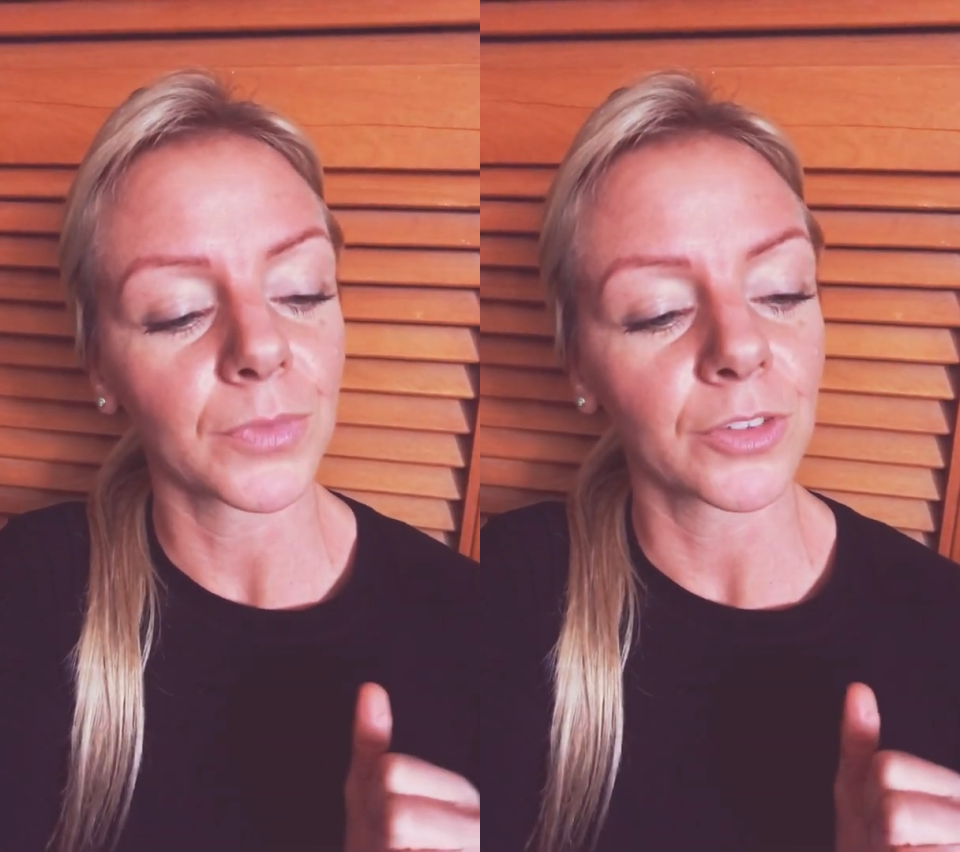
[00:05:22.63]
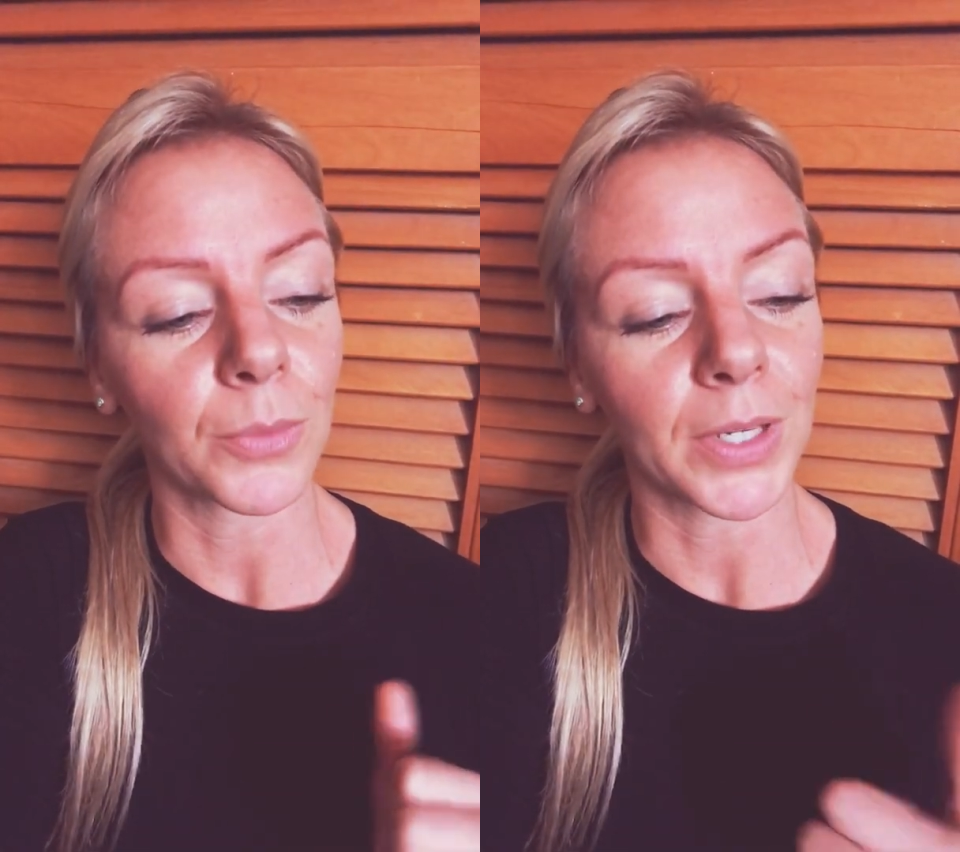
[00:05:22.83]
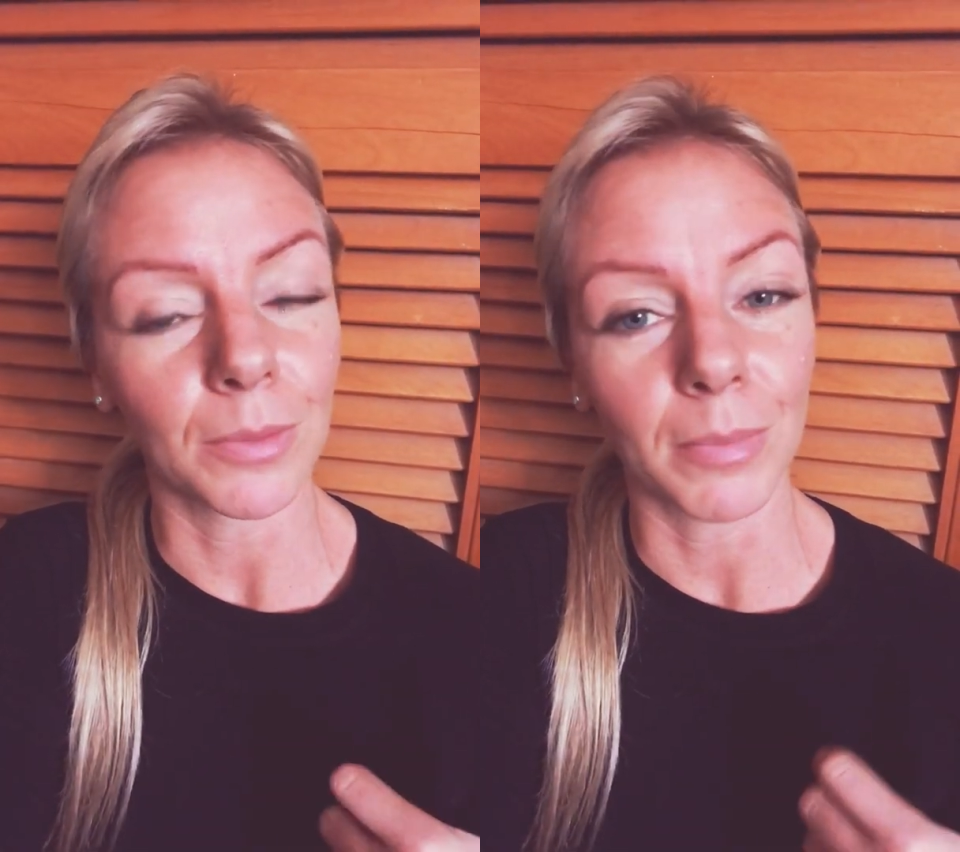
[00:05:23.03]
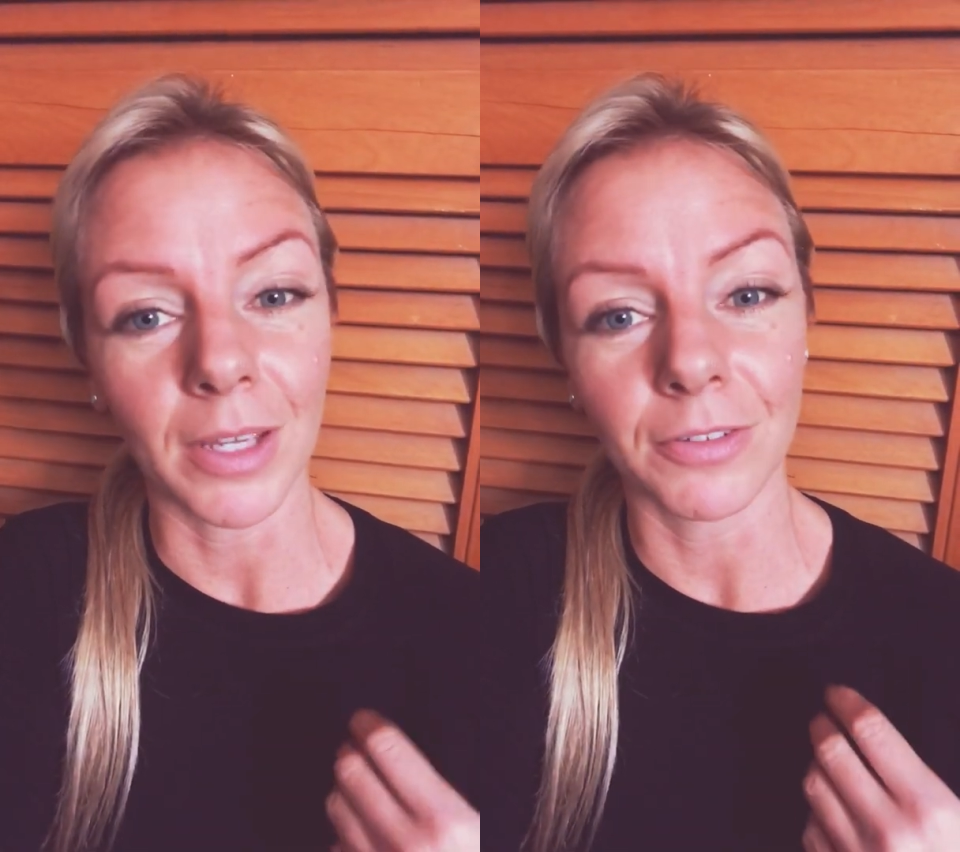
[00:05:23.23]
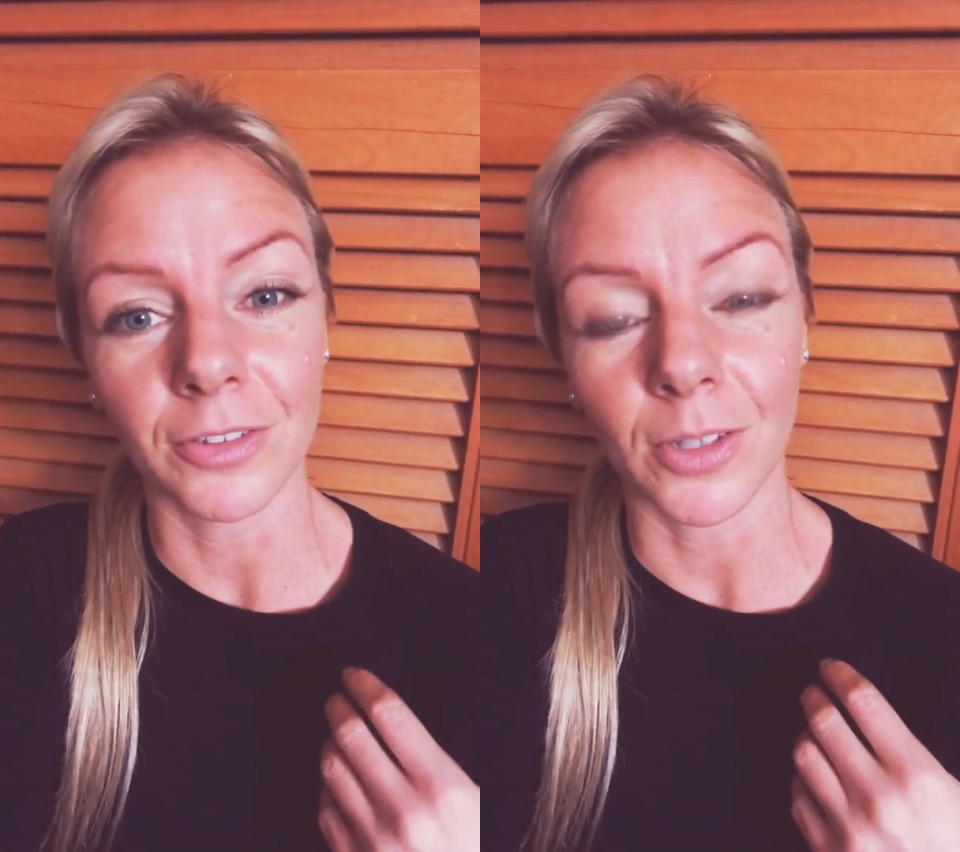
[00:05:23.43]
So it can
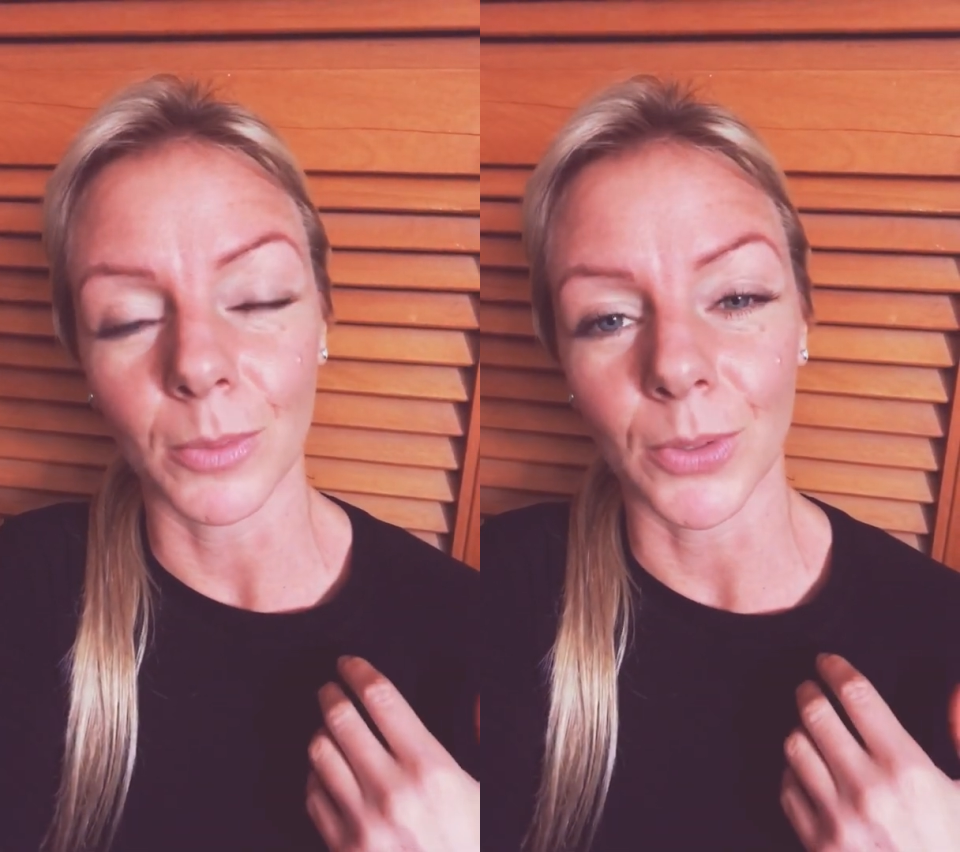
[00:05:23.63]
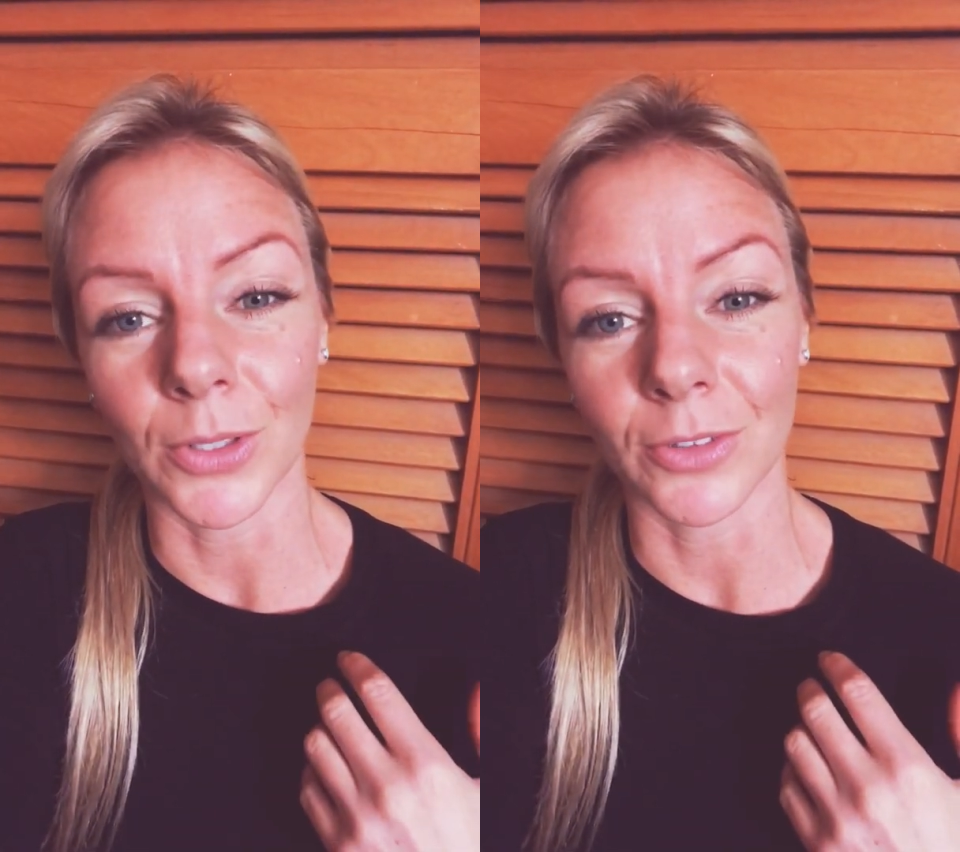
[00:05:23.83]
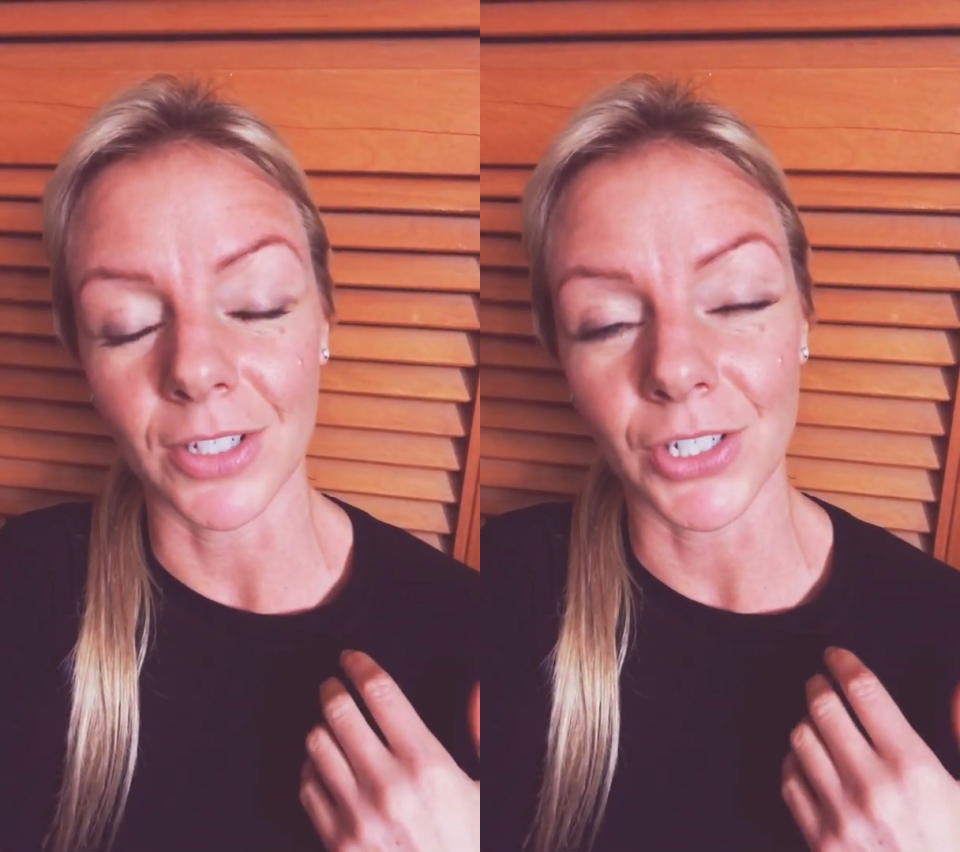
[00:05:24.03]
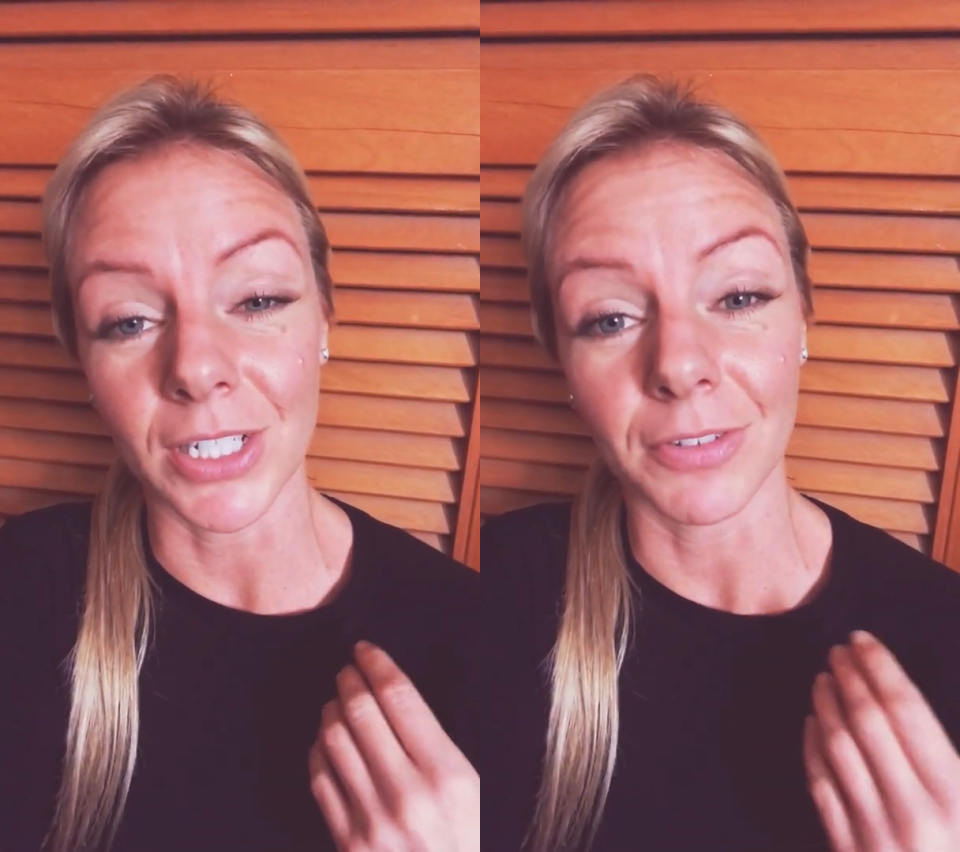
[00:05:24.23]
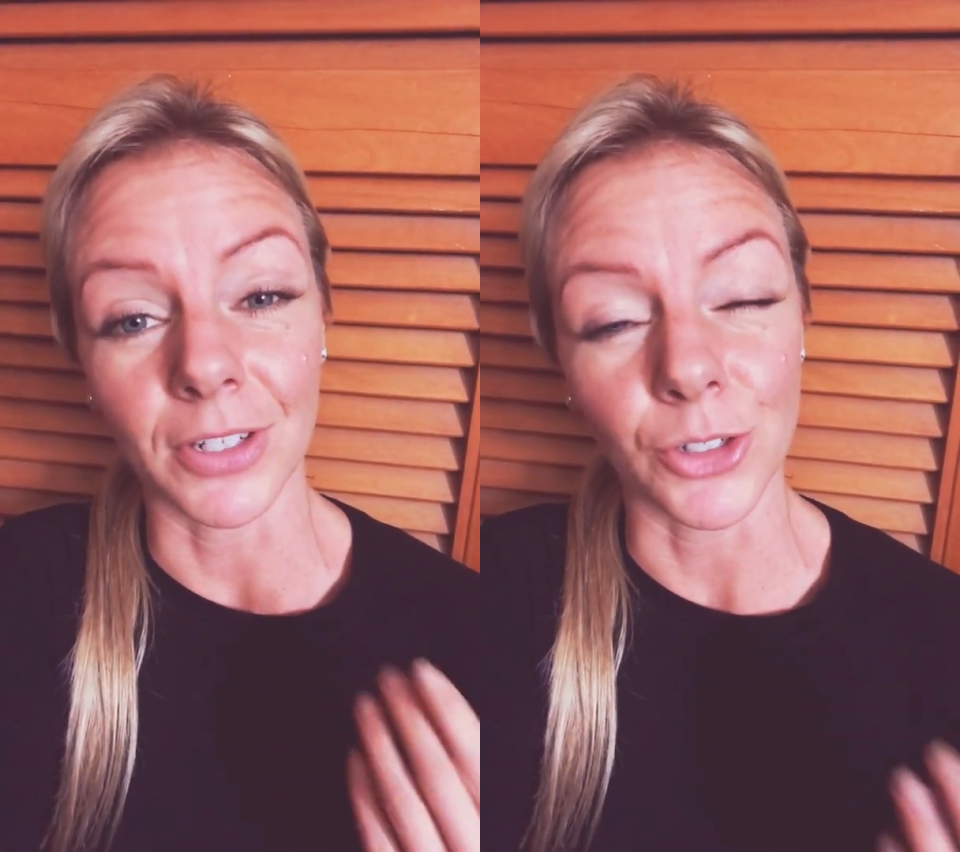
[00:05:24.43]
make for someone who's actually very